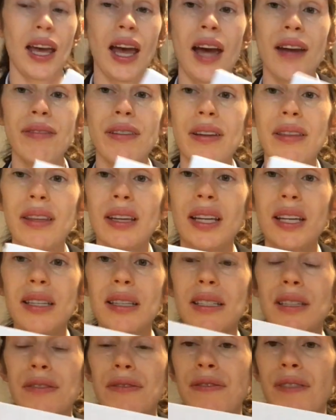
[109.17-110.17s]
everything
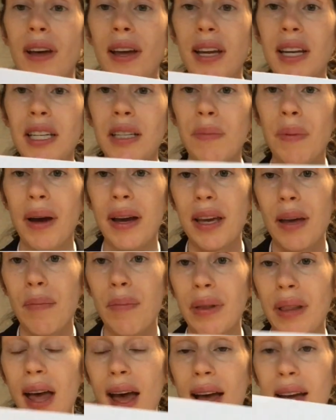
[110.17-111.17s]
is defined by a
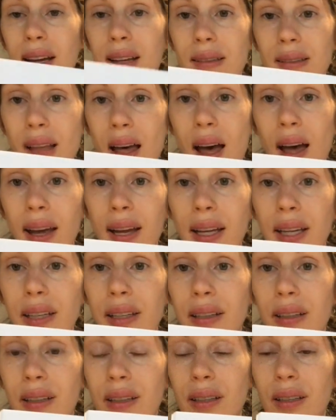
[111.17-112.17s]
black
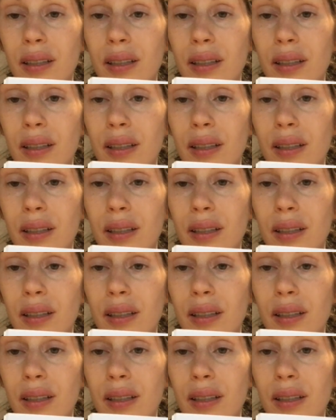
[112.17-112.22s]
line.